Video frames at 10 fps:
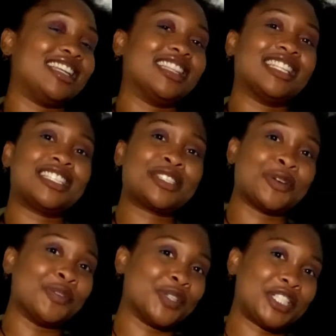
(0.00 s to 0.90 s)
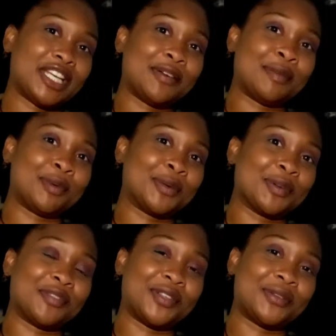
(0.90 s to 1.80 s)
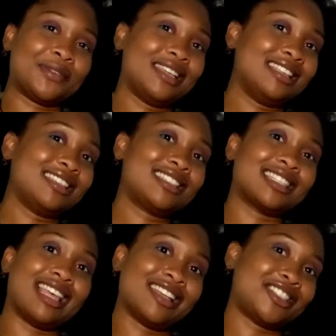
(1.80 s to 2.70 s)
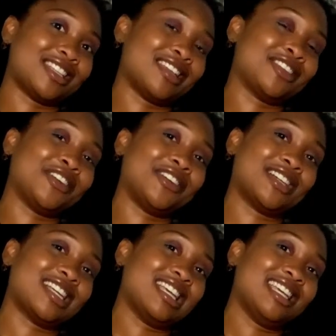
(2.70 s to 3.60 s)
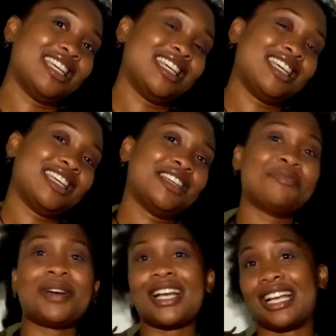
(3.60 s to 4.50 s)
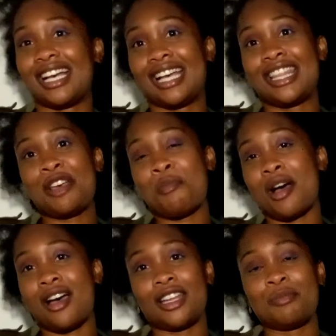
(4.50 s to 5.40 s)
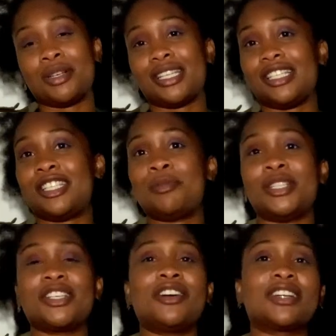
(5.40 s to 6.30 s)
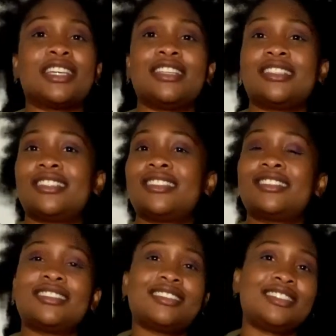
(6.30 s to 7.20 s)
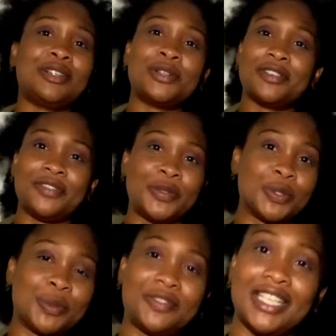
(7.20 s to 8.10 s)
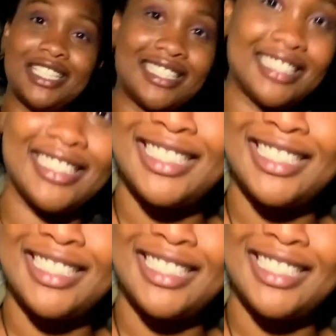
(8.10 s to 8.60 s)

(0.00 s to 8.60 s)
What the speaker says: list oversharing book review / TED Talk. My God, that Bionic Bunny, she be talking. Don't confuse her with Deja.